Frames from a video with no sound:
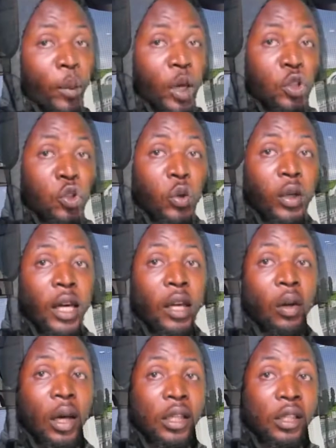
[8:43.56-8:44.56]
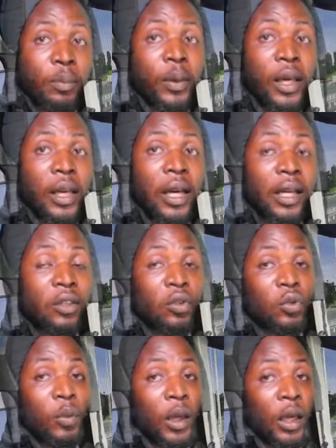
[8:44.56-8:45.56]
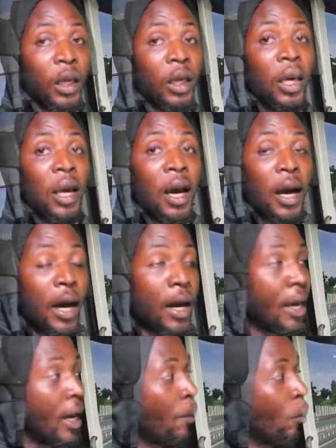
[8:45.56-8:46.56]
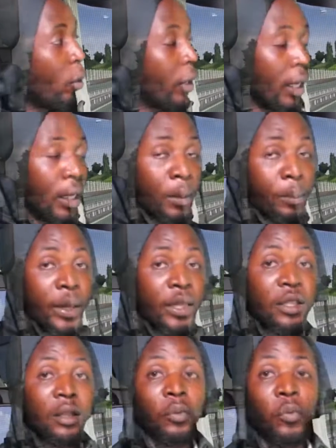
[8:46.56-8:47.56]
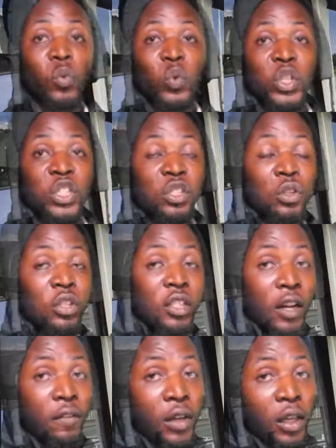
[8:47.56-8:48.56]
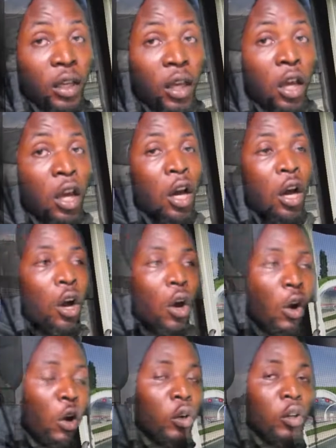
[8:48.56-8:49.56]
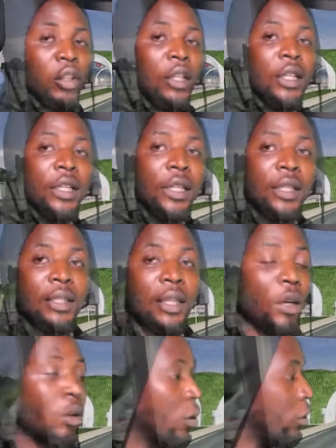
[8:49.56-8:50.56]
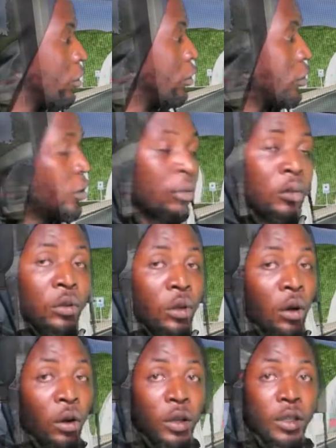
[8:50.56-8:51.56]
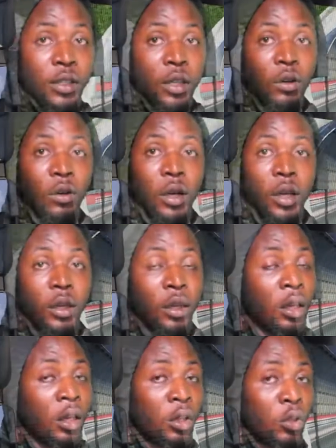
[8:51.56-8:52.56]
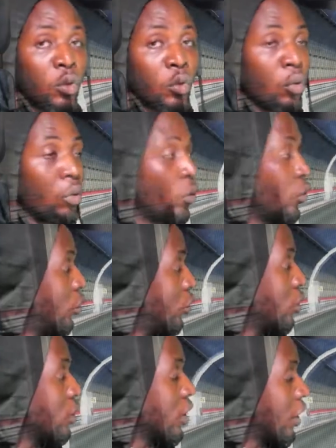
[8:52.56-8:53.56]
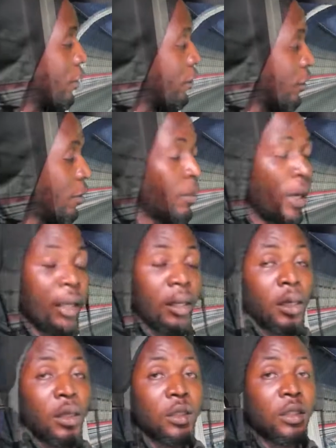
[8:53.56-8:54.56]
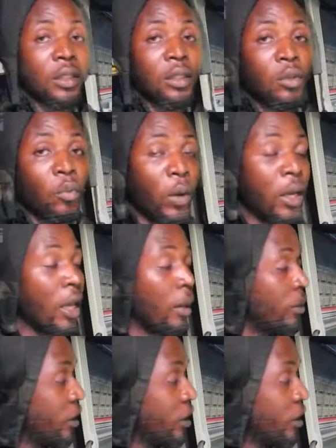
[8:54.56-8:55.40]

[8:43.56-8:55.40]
make sure that your speed has to be higher, more than the person who is driving on the second lane. So you just have in mind that when I'm